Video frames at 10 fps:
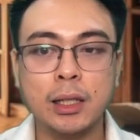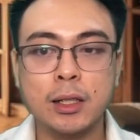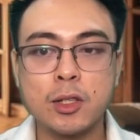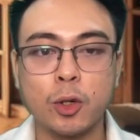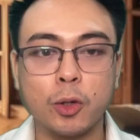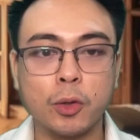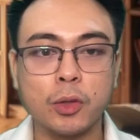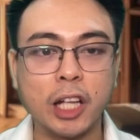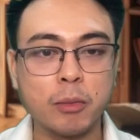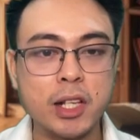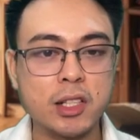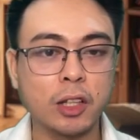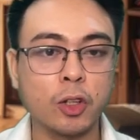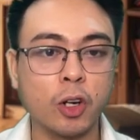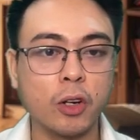So that means that
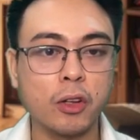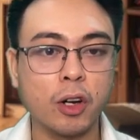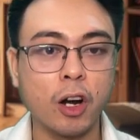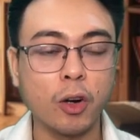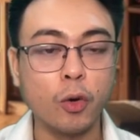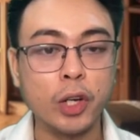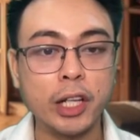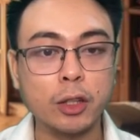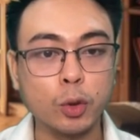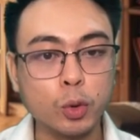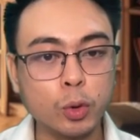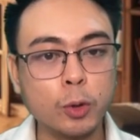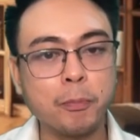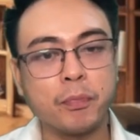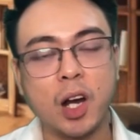there are only two
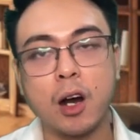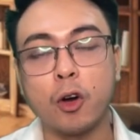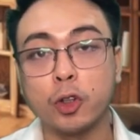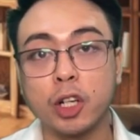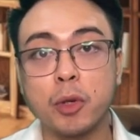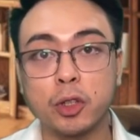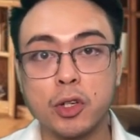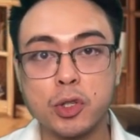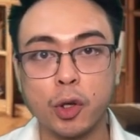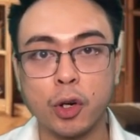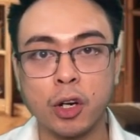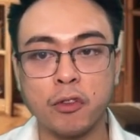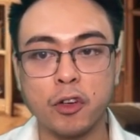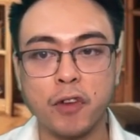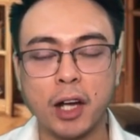contributors to your
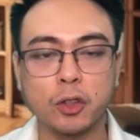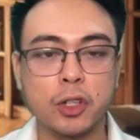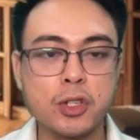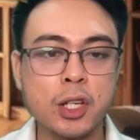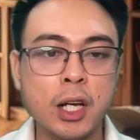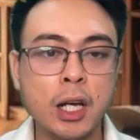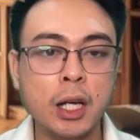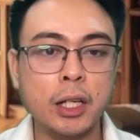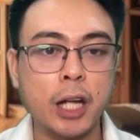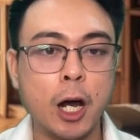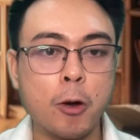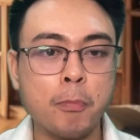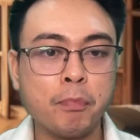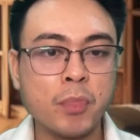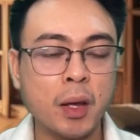view factors. Now,
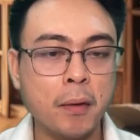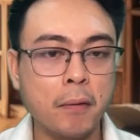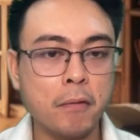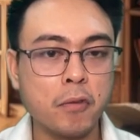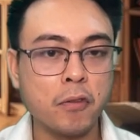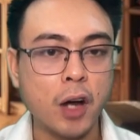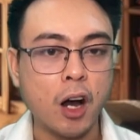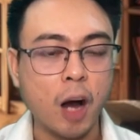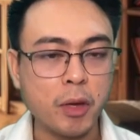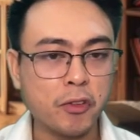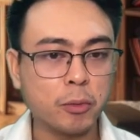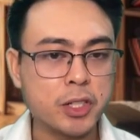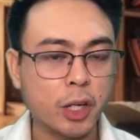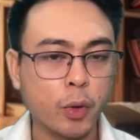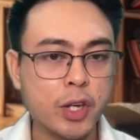coming from this
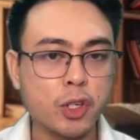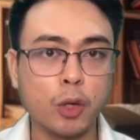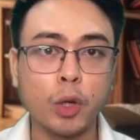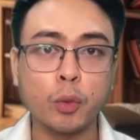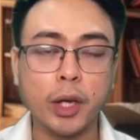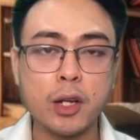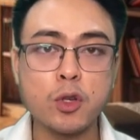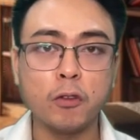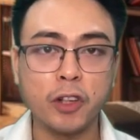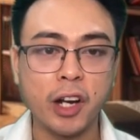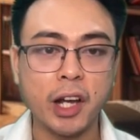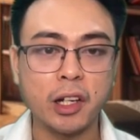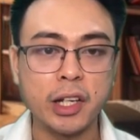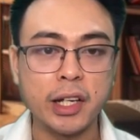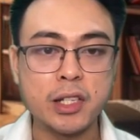equation, what we can solve
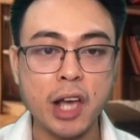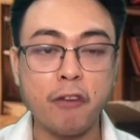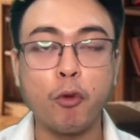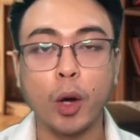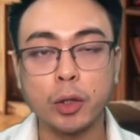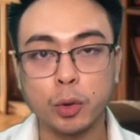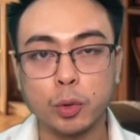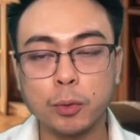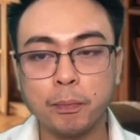directly is F12,